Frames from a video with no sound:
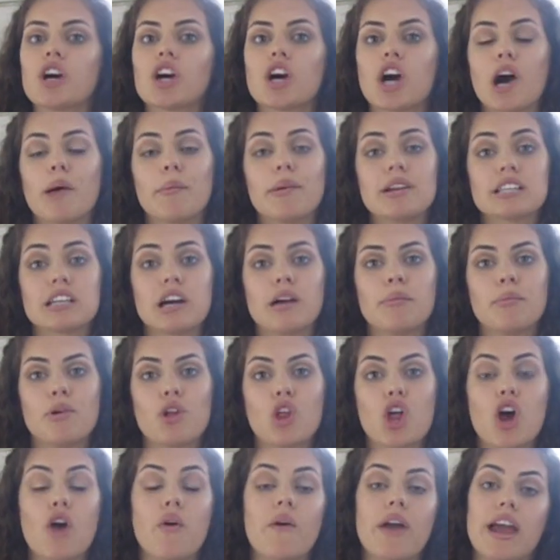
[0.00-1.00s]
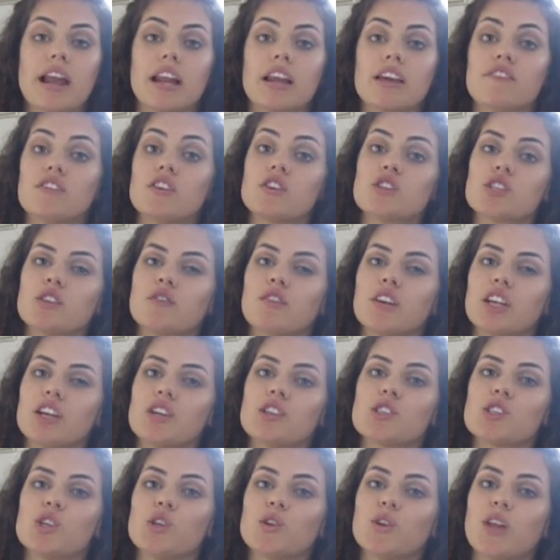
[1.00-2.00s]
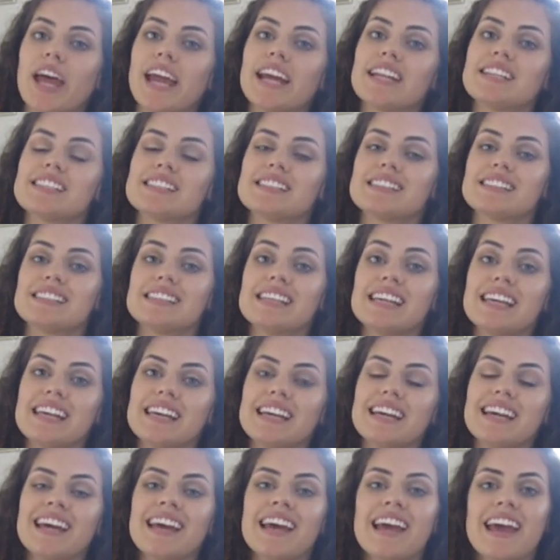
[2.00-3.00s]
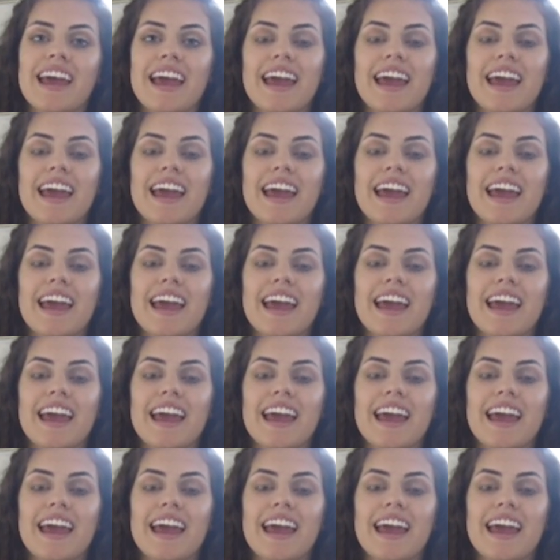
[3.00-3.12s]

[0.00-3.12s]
Comment down below any future videos you'd like to see.